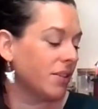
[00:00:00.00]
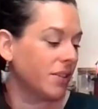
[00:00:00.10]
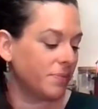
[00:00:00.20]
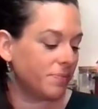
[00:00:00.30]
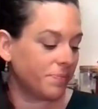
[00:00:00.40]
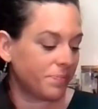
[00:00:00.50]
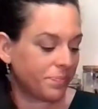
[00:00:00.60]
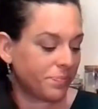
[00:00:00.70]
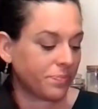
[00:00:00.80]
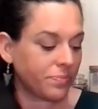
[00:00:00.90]

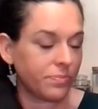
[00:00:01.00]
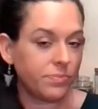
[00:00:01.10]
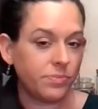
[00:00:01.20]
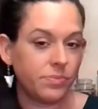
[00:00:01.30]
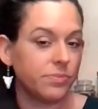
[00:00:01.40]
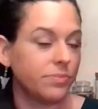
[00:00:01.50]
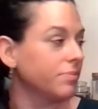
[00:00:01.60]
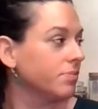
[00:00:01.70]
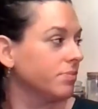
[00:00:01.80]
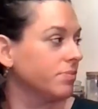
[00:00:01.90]

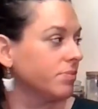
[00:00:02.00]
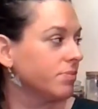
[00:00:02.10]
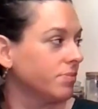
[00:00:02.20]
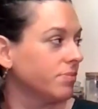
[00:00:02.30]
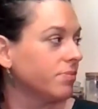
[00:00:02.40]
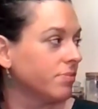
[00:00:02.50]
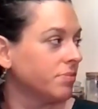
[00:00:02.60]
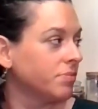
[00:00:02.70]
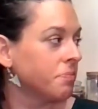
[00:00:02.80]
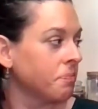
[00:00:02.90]

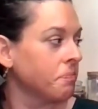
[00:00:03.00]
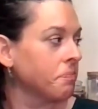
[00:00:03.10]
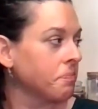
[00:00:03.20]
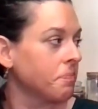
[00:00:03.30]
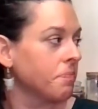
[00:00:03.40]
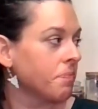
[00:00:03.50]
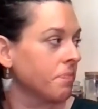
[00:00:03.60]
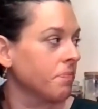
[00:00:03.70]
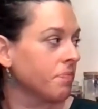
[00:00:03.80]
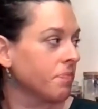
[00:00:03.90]

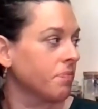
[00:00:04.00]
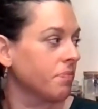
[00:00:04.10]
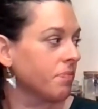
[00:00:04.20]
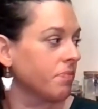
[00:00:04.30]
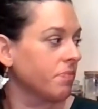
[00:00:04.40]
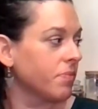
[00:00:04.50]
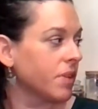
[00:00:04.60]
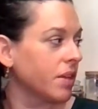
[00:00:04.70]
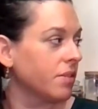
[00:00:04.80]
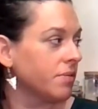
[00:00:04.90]

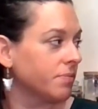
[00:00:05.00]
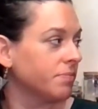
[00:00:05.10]
(silent)